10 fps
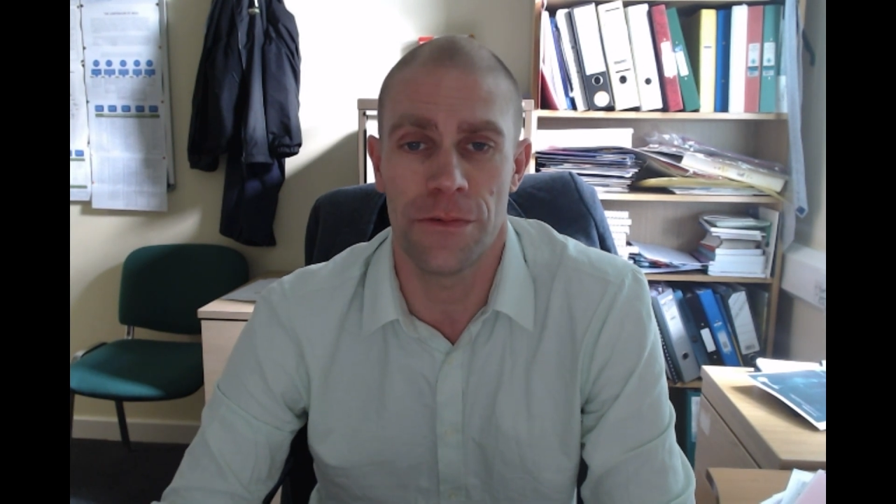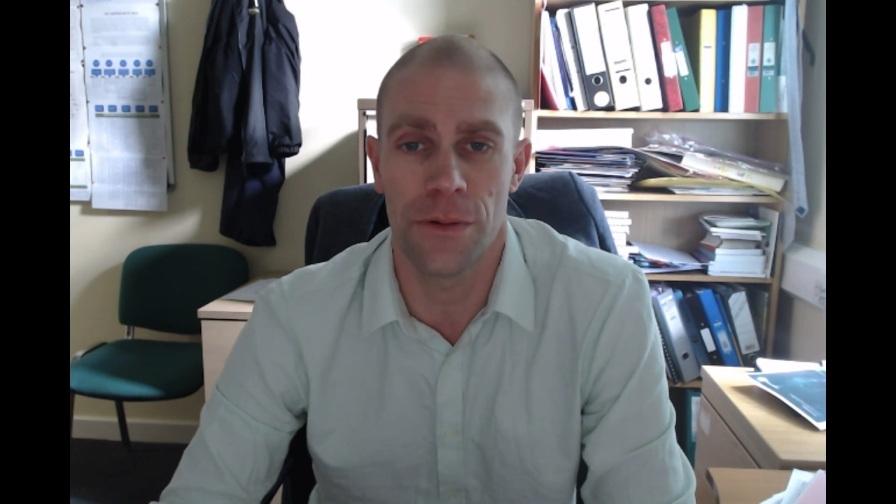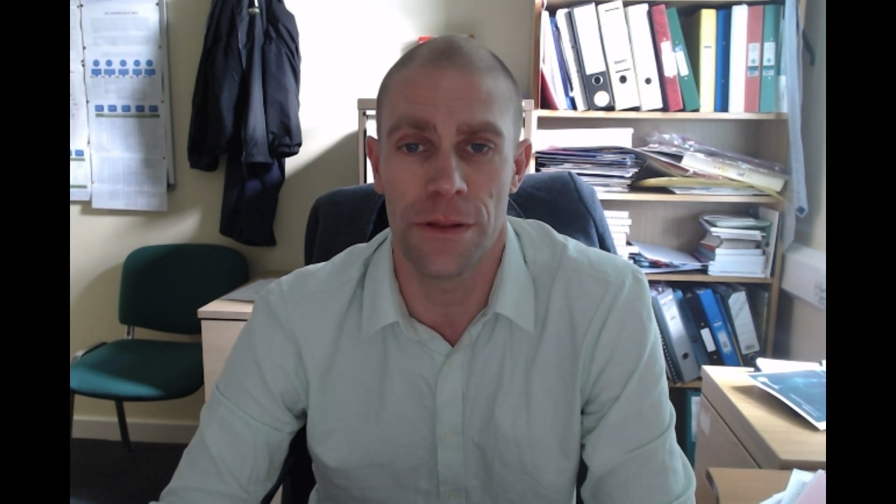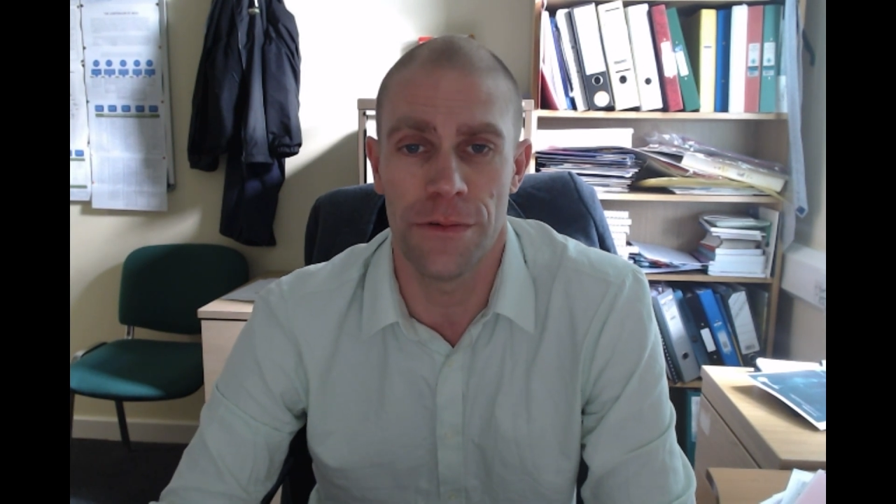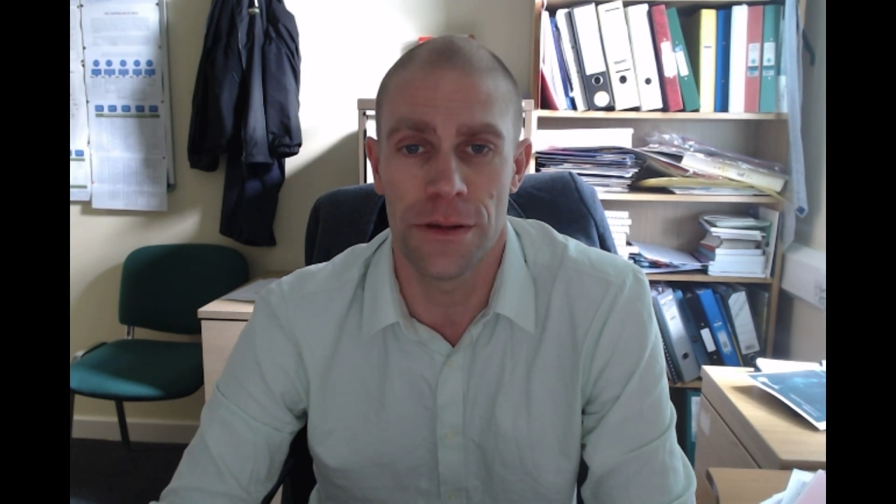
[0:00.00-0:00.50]

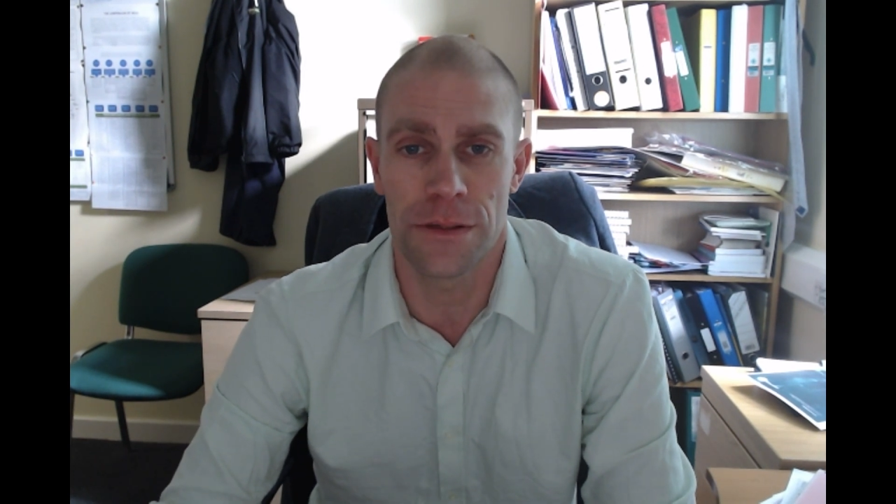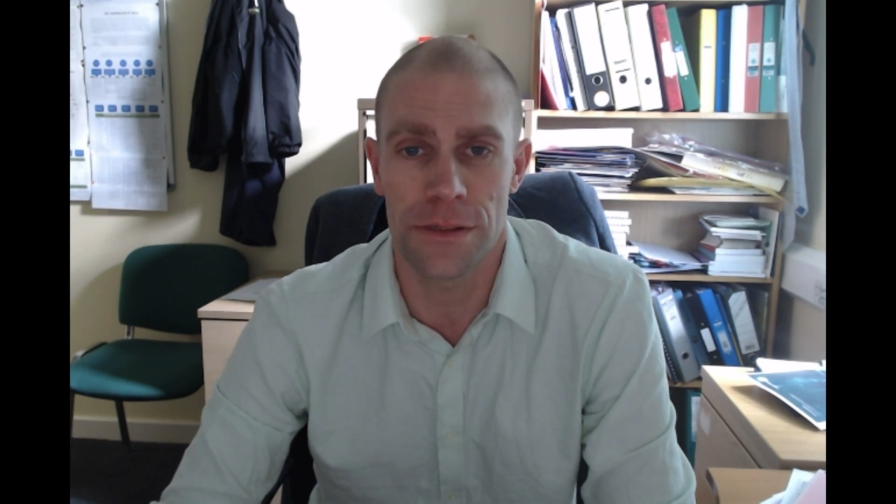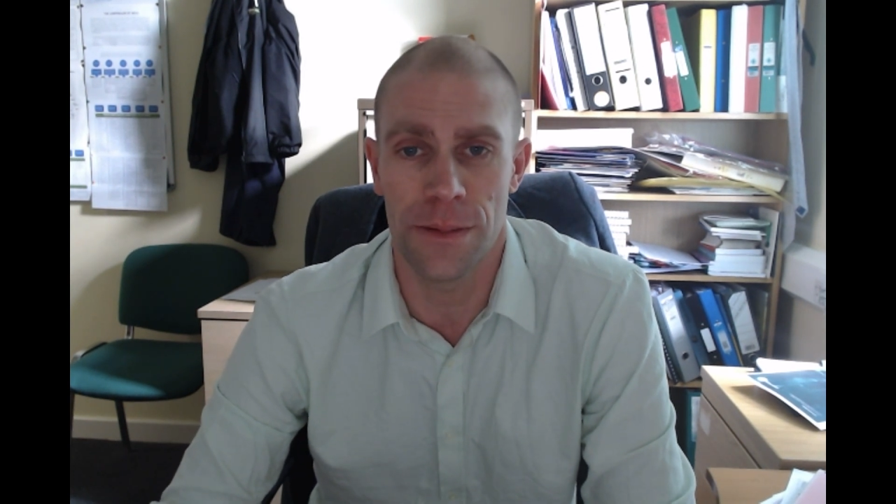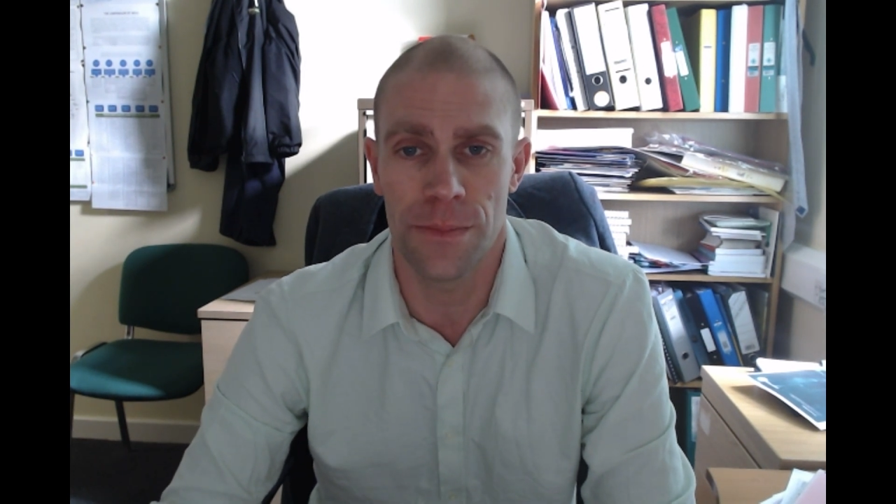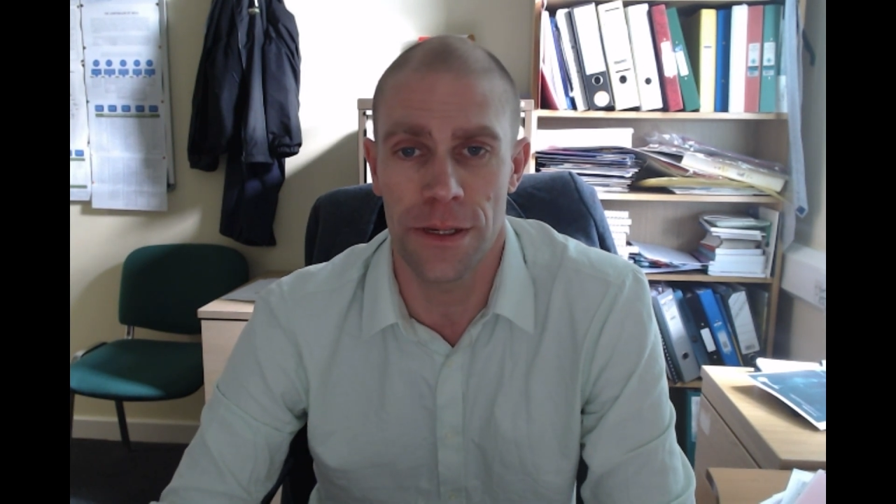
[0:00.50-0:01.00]
one of those
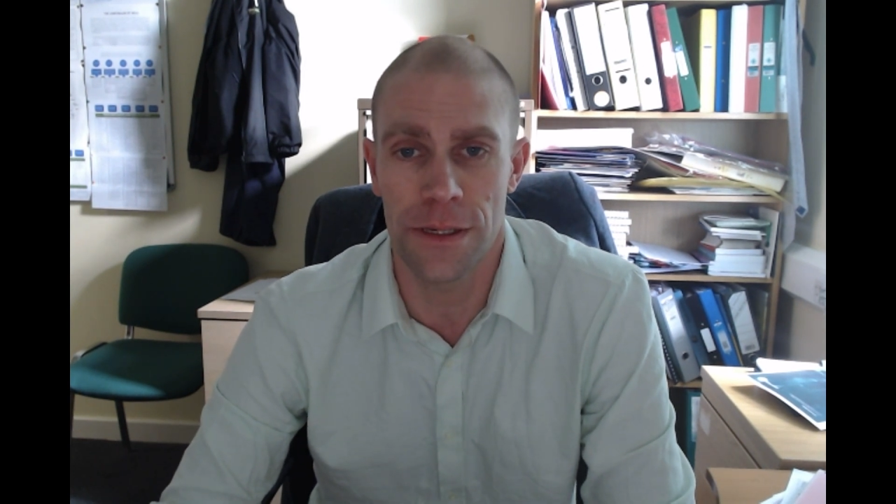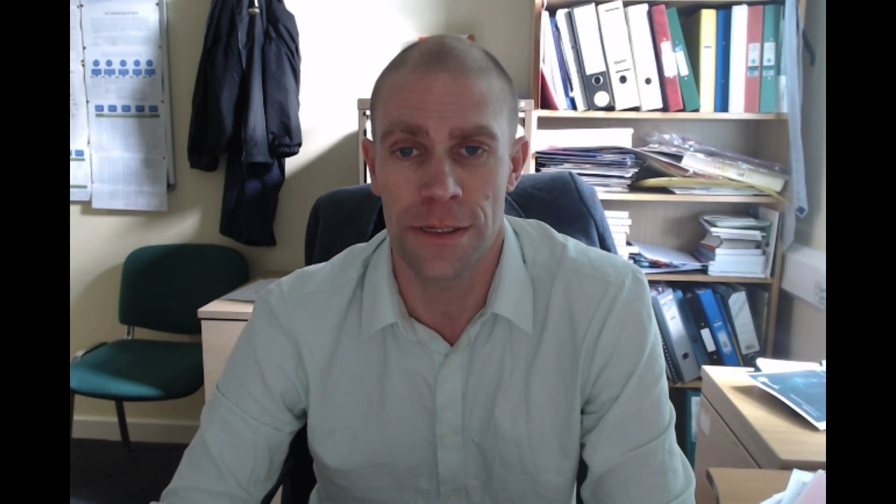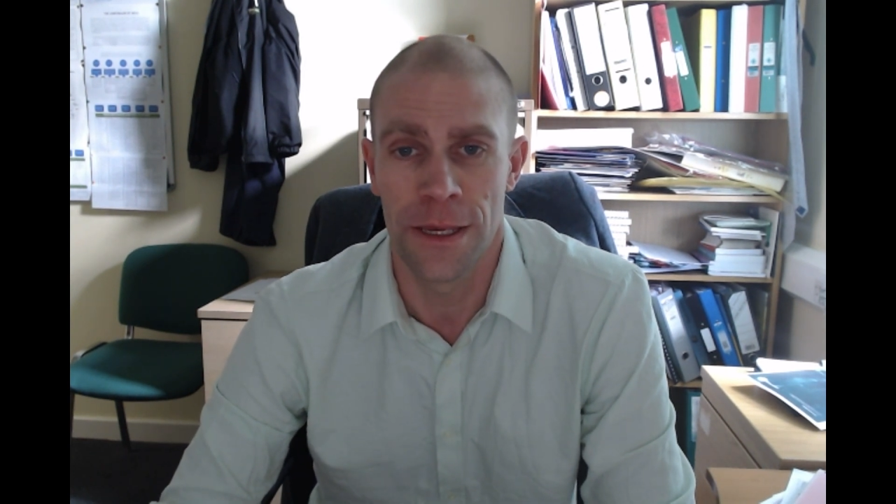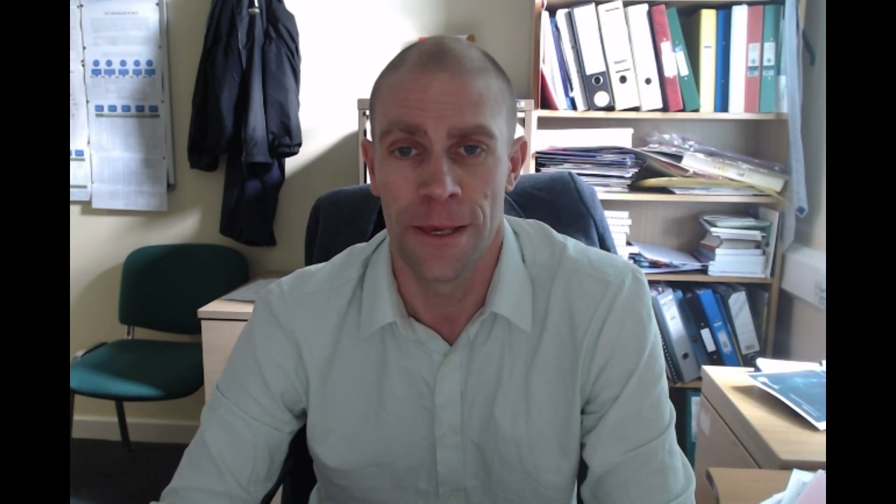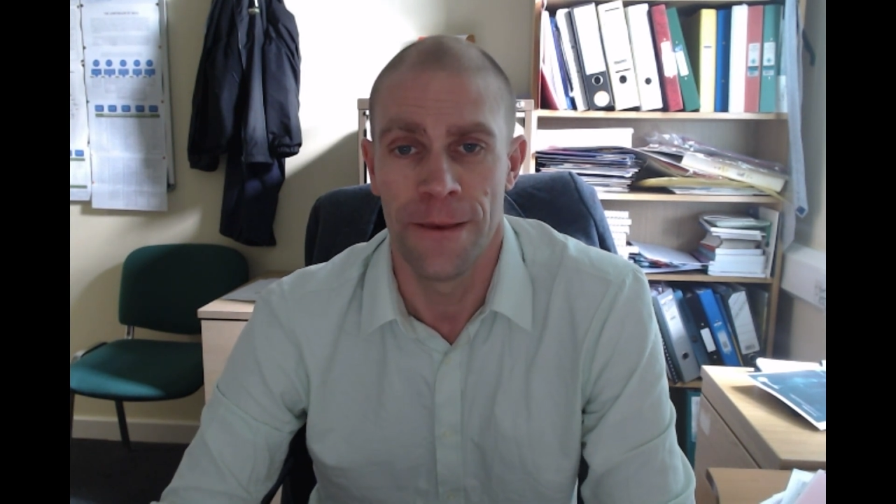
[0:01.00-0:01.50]
assemblies,